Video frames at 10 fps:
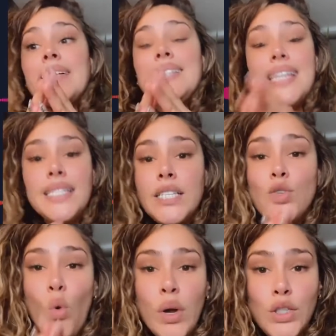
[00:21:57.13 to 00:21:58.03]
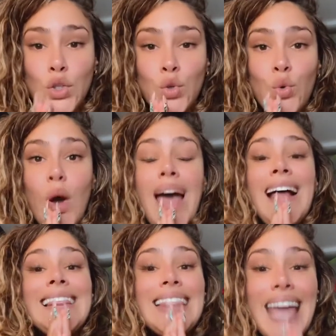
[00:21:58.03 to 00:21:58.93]
because this is going to
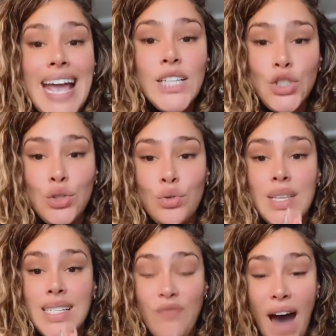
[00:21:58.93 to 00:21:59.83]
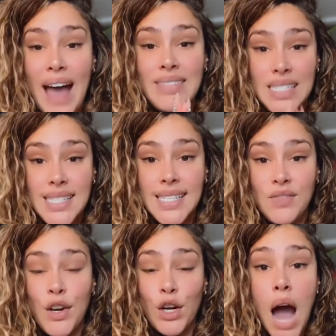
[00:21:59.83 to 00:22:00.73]
land you this 5 to 6
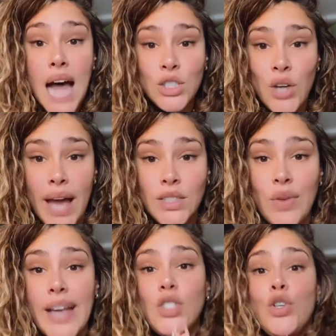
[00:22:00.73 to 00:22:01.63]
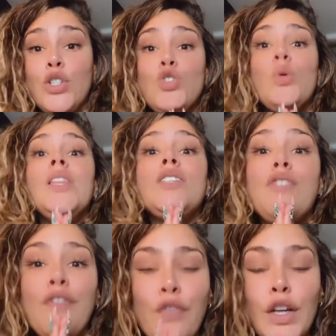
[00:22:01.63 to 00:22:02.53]
figure contract, right? So you're doing this for